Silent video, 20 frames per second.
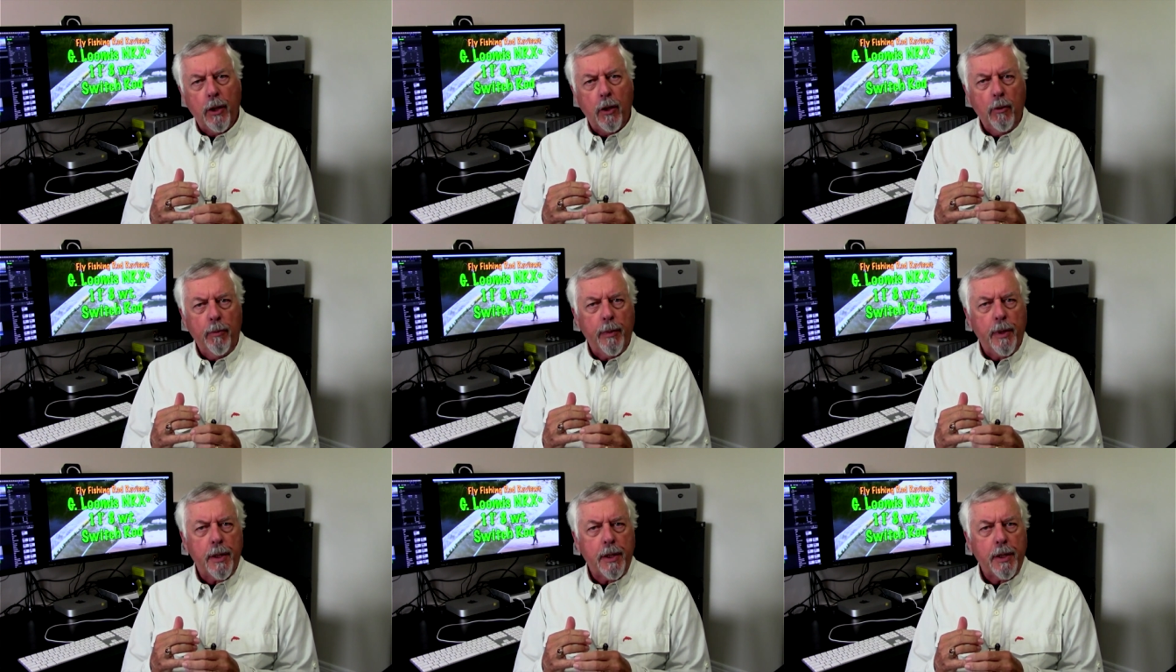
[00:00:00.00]

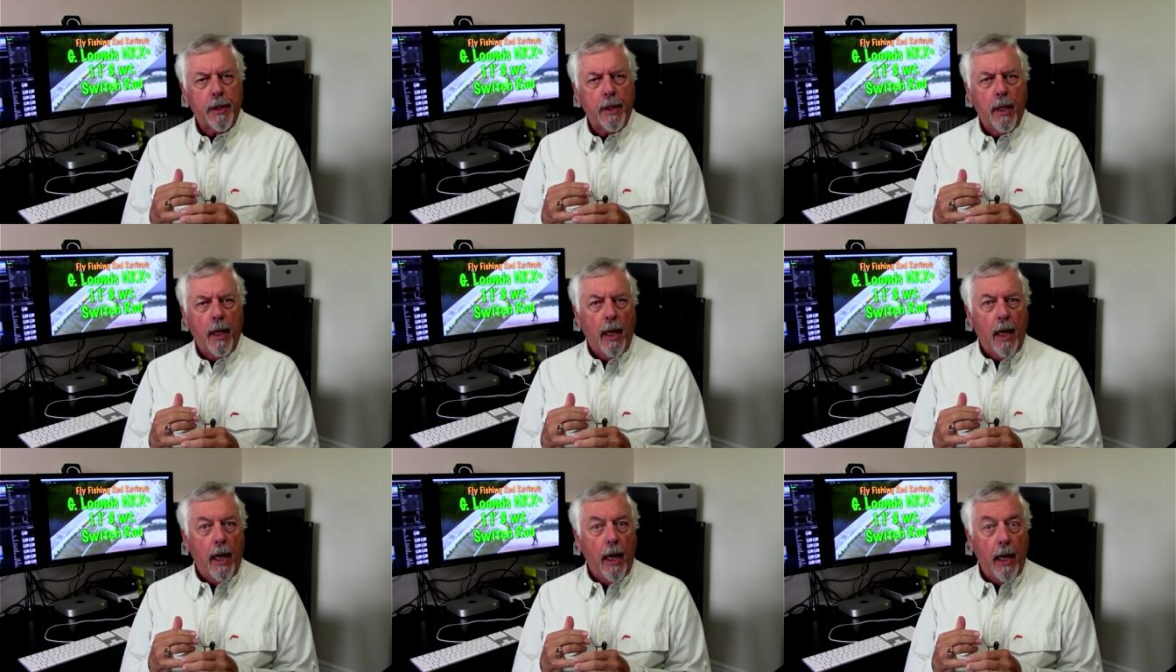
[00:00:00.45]
Loomis
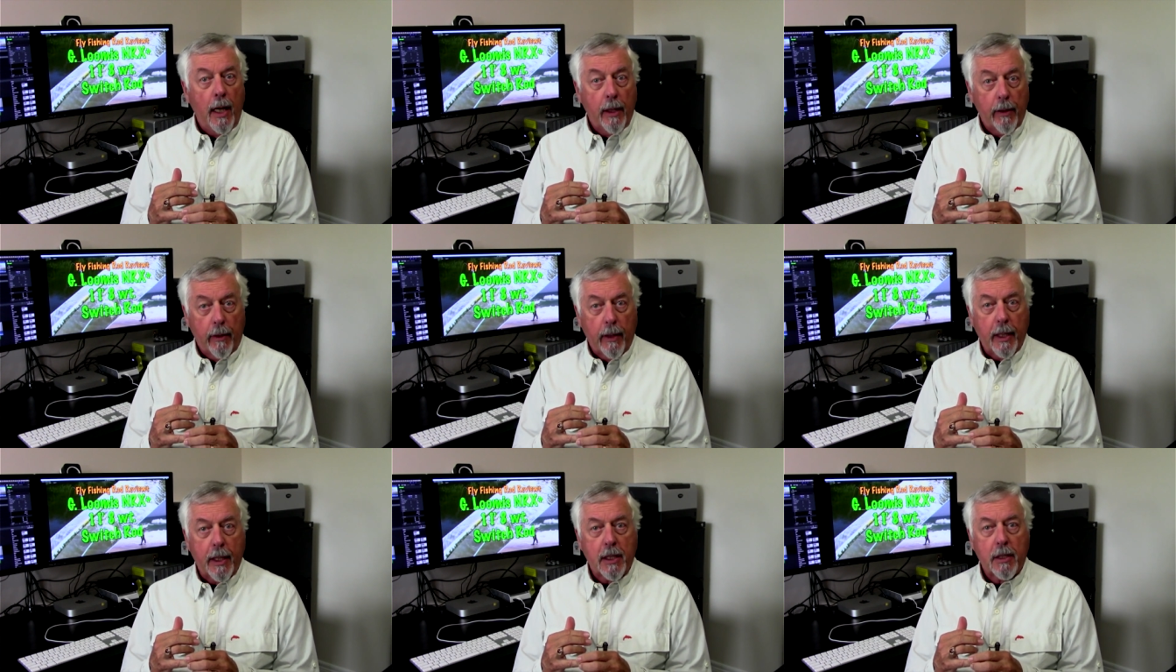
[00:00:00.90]

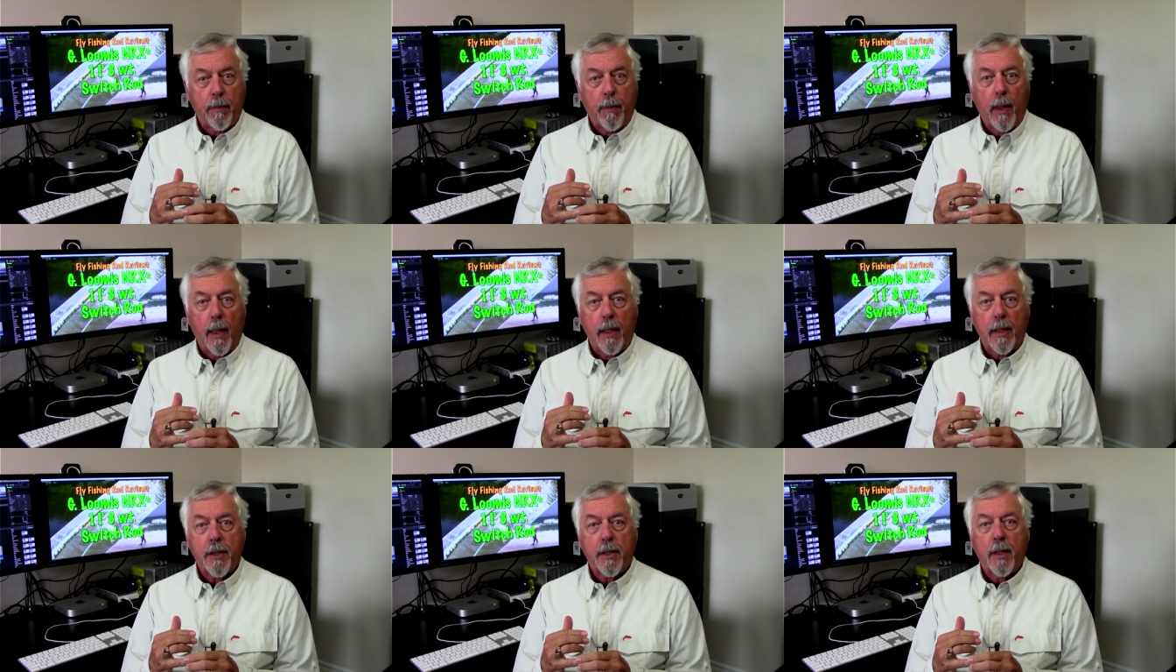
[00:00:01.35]
NRX
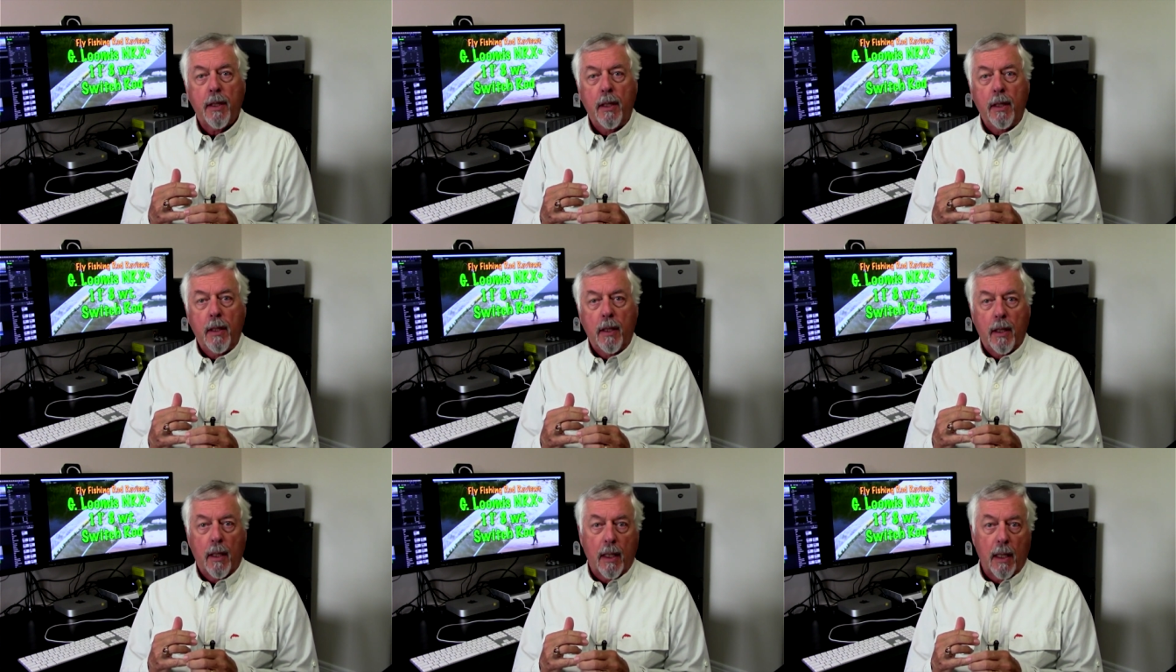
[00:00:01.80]
Plus
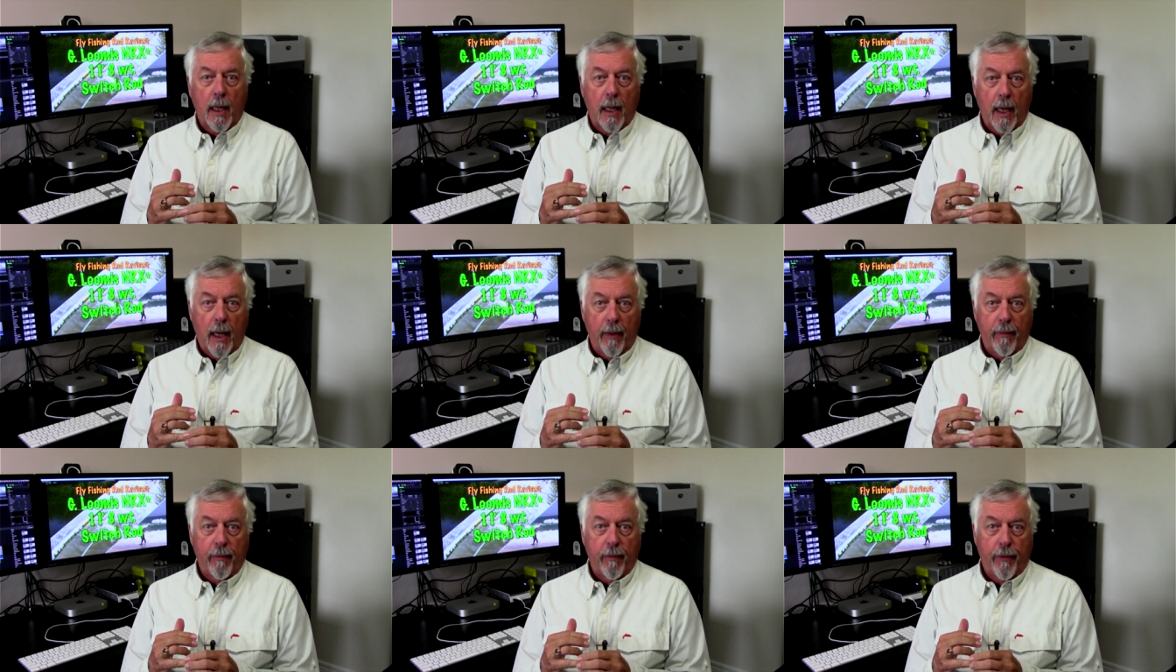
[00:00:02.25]

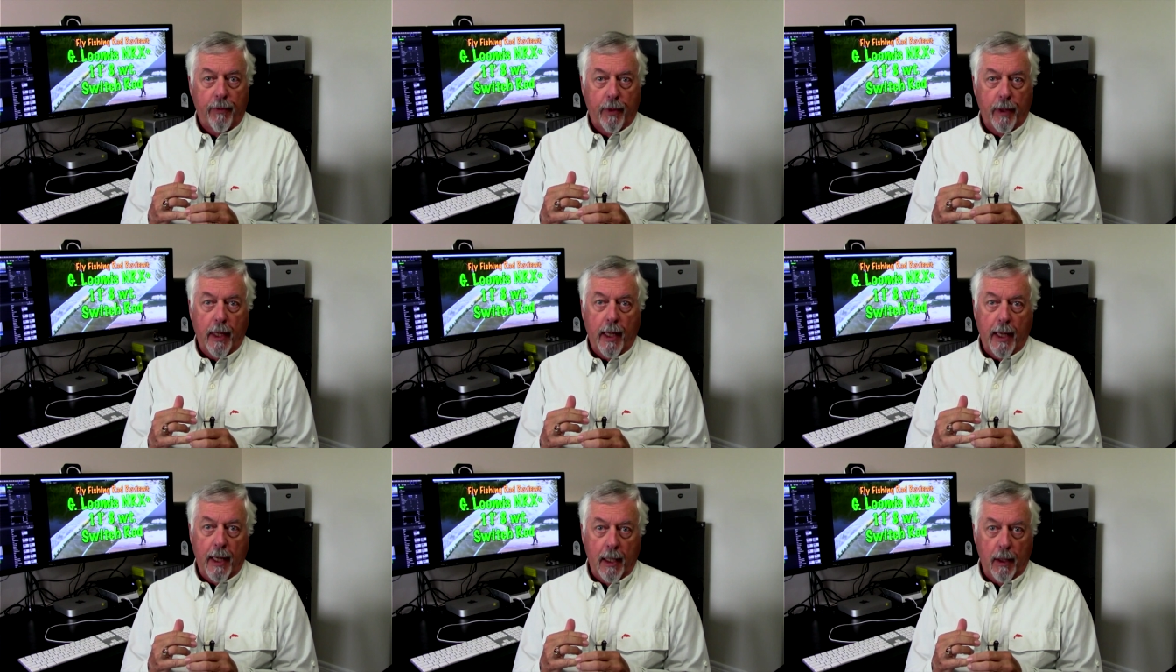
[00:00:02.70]
11
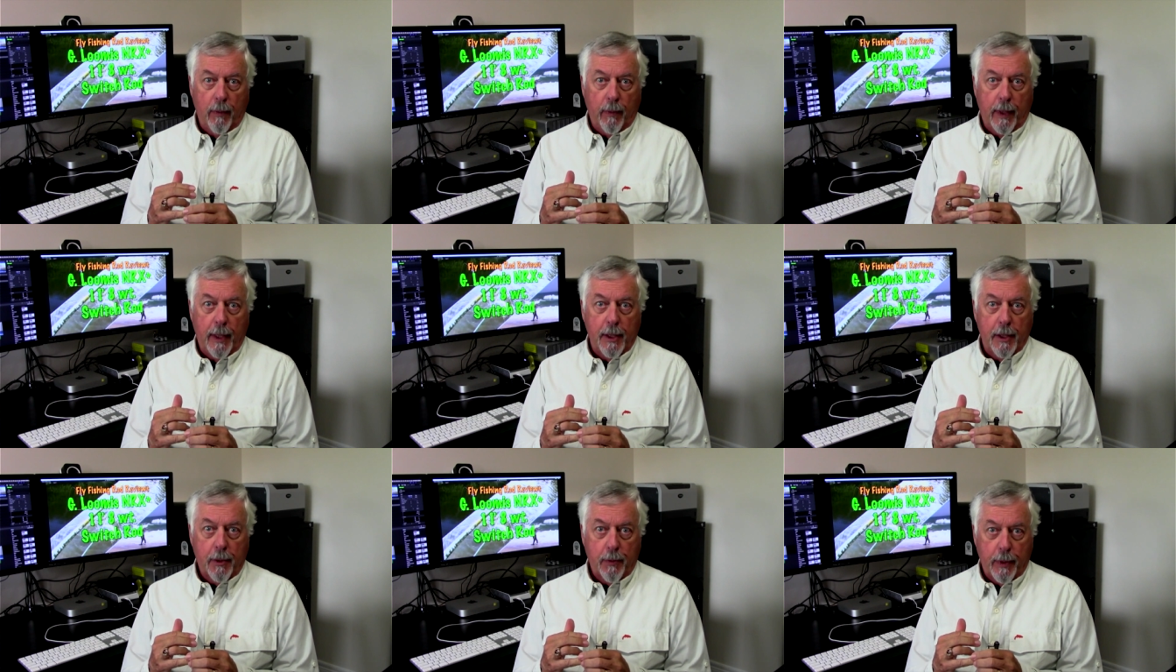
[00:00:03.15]
foot 8
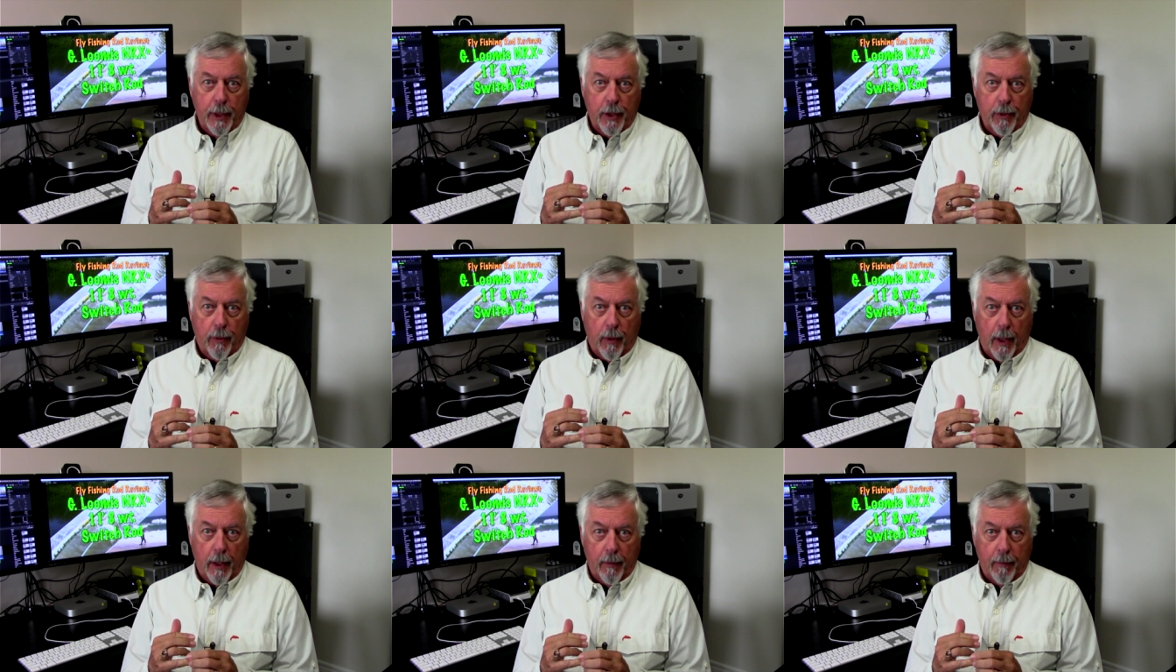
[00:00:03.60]
weight switch
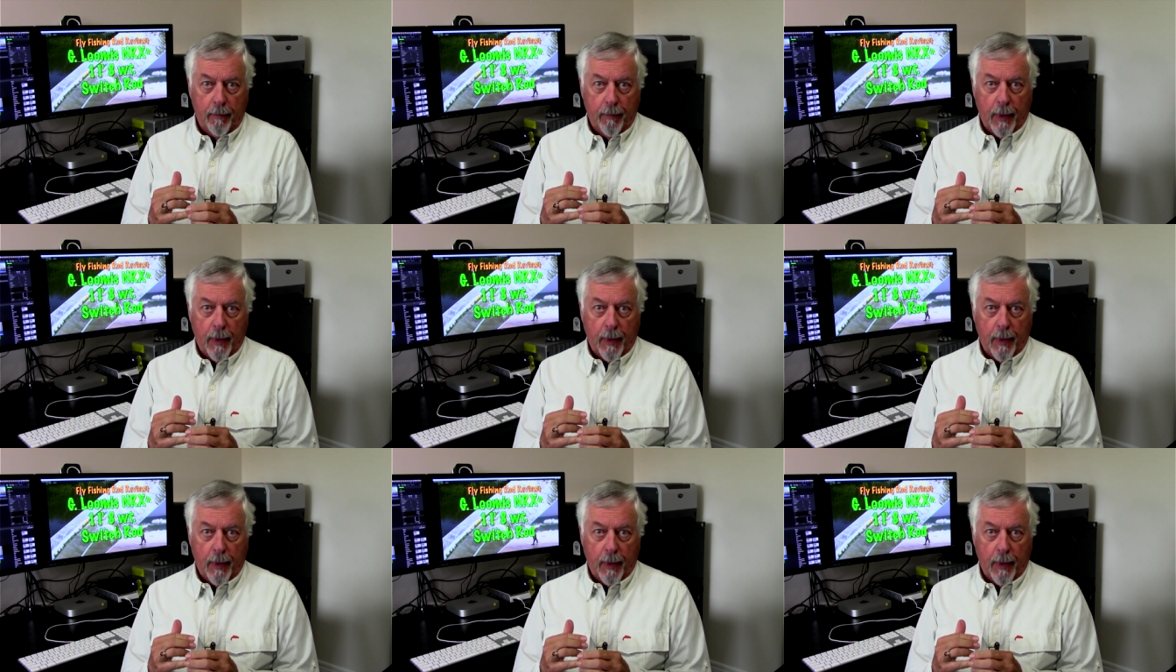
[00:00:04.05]
rod.